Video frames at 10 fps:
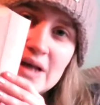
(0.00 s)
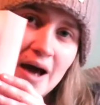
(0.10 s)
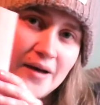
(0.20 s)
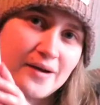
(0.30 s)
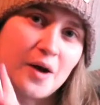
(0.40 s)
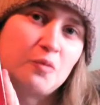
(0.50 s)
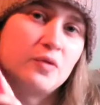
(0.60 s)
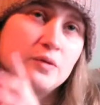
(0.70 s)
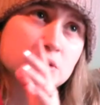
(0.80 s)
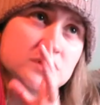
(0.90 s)
that I had now, but
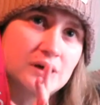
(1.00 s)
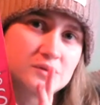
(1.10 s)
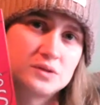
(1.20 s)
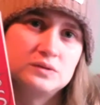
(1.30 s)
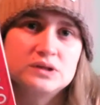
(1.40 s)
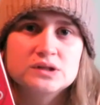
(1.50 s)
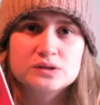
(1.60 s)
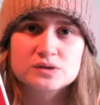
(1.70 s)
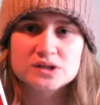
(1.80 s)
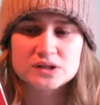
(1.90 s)
there was absolutely
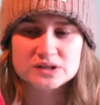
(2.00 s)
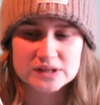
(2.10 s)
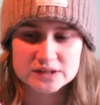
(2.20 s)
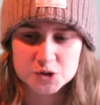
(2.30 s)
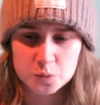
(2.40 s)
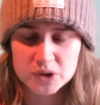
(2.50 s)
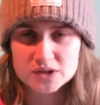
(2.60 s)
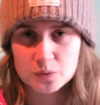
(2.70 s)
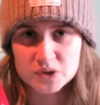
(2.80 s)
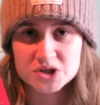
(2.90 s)
loads, and in some ways
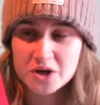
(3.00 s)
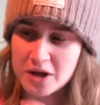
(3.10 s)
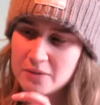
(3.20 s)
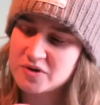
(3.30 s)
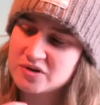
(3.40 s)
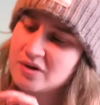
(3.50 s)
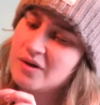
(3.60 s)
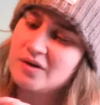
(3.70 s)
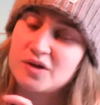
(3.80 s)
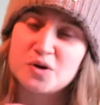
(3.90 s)
I wish I kept
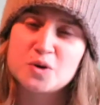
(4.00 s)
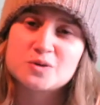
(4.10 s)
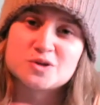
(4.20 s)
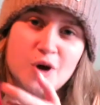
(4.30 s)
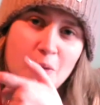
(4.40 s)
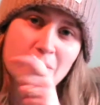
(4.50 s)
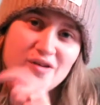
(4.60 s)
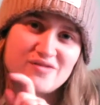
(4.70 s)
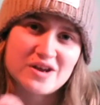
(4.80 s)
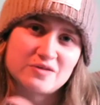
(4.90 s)
the notes on my
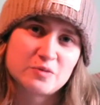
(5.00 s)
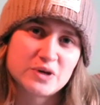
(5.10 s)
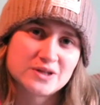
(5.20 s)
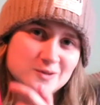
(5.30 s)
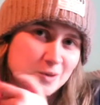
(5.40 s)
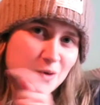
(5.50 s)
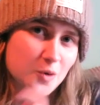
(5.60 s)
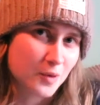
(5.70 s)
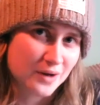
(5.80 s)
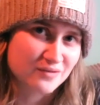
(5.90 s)
favourite bits so I could
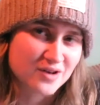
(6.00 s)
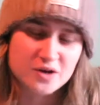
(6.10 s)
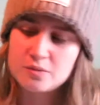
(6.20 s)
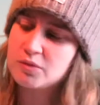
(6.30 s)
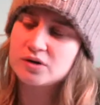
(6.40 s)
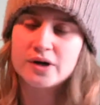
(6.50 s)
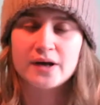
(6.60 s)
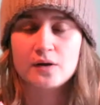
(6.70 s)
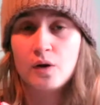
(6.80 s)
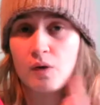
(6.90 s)
go back and find them, but
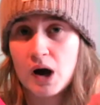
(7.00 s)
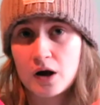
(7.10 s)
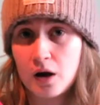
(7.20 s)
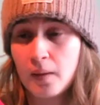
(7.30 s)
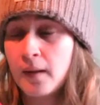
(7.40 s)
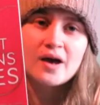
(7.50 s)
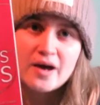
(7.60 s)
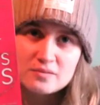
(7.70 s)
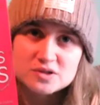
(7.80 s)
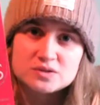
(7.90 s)
hey ho, I can't. I
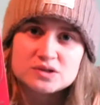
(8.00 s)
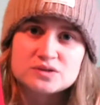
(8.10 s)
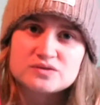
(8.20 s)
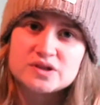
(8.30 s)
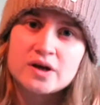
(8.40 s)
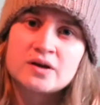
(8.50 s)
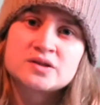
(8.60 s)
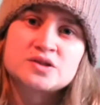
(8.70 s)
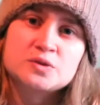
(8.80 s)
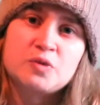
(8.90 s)
absolutely loved it,
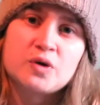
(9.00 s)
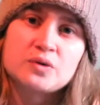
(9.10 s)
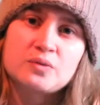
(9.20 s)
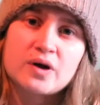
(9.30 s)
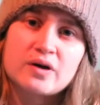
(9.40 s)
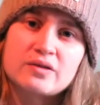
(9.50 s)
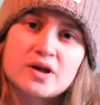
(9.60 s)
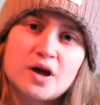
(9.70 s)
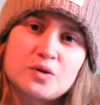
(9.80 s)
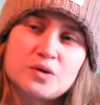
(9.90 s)
to the point where I
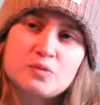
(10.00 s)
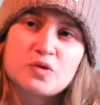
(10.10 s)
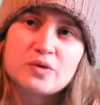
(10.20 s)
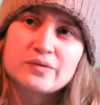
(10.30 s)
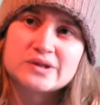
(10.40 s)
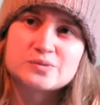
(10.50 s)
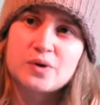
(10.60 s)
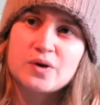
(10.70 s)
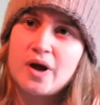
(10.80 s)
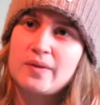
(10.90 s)
think I only bought this
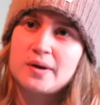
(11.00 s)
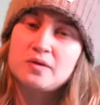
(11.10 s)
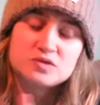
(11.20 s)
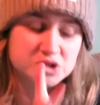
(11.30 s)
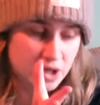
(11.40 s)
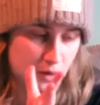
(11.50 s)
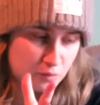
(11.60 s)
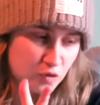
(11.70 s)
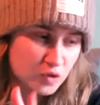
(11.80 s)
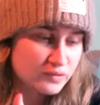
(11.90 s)
one and then I rushed out
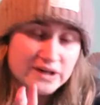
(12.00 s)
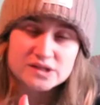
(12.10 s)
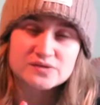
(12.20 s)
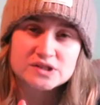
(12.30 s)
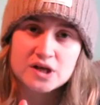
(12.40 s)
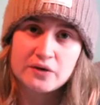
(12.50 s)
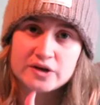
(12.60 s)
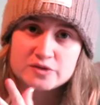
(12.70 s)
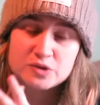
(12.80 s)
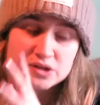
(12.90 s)
and bought the rest of the
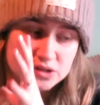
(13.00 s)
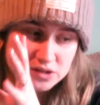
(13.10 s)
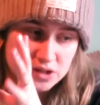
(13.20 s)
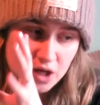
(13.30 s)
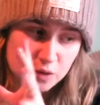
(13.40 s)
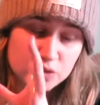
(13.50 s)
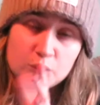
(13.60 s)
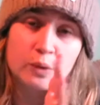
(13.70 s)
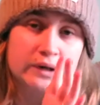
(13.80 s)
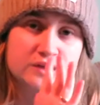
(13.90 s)
series because I
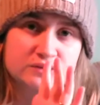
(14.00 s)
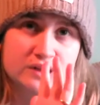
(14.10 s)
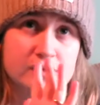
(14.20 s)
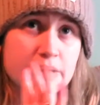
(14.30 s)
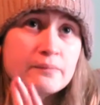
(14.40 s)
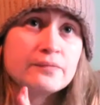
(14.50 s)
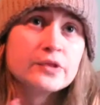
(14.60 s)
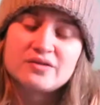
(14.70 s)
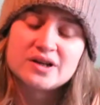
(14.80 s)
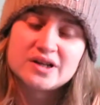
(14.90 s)
couldn't wait to read them.
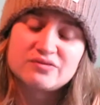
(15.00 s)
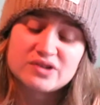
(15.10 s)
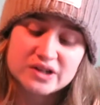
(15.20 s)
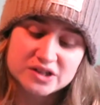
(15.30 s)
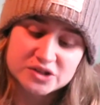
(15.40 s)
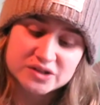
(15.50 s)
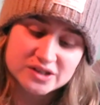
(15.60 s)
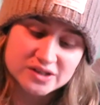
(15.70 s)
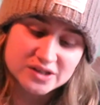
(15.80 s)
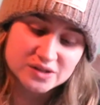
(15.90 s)
I really, really enjoyed
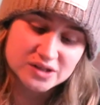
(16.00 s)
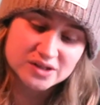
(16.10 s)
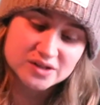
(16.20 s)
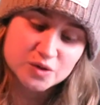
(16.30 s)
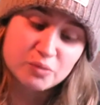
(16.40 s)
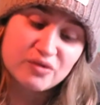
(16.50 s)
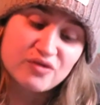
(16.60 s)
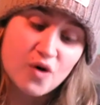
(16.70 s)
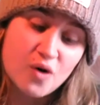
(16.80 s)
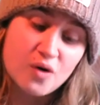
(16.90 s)
this. This is number
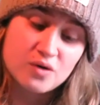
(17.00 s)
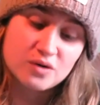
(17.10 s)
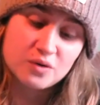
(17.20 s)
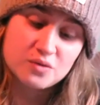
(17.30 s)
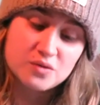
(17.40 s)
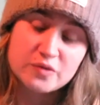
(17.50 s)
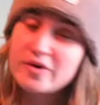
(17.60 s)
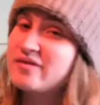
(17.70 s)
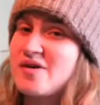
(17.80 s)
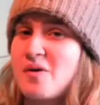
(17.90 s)
4. Ooh,
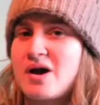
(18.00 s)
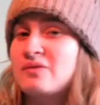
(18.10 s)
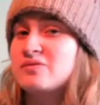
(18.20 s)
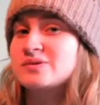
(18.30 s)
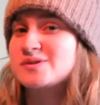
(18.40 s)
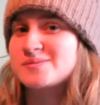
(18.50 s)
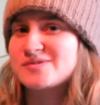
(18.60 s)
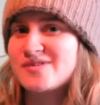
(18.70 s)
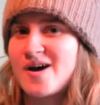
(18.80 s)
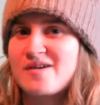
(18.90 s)
The Perfect Wife was number
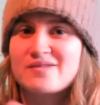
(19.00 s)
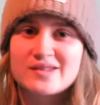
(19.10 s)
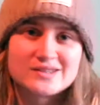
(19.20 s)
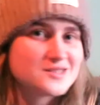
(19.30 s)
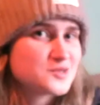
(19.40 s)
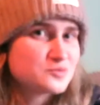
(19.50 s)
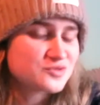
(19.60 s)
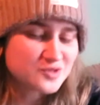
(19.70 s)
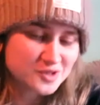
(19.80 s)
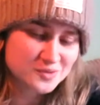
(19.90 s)
5. This is number
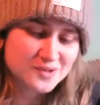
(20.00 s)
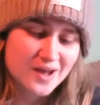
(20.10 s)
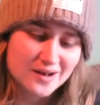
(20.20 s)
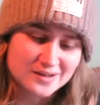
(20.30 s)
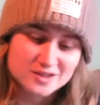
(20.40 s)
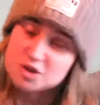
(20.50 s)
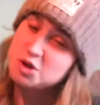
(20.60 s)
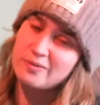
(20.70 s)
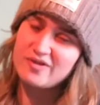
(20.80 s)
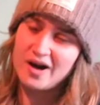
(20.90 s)
4, so we're getting into the
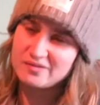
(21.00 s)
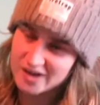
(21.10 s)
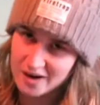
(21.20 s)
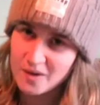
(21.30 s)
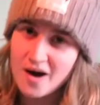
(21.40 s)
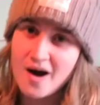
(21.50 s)
top 5 now.